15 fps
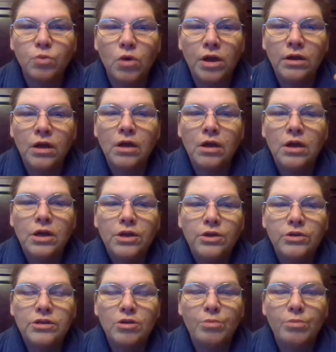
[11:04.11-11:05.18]
One,
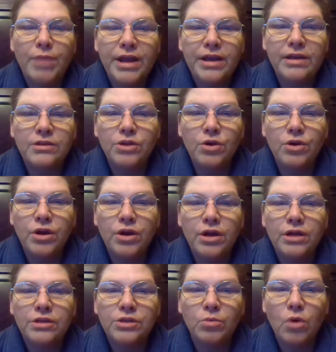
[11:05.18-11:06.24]
use a little baking soda
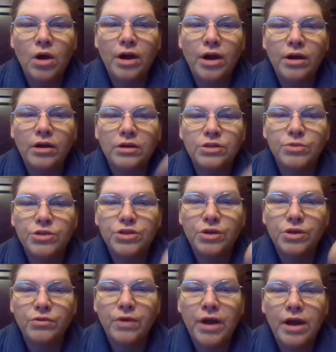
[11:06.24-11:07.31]
and some water, swish
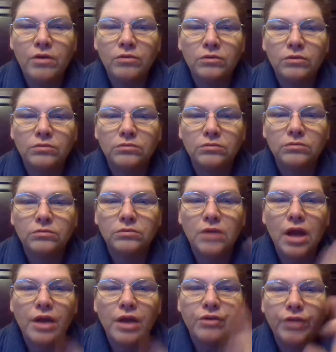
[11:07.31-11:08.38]
it around,
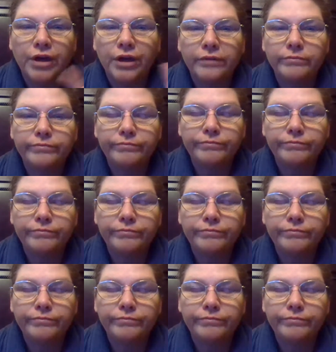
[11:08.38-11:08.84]
and drink it.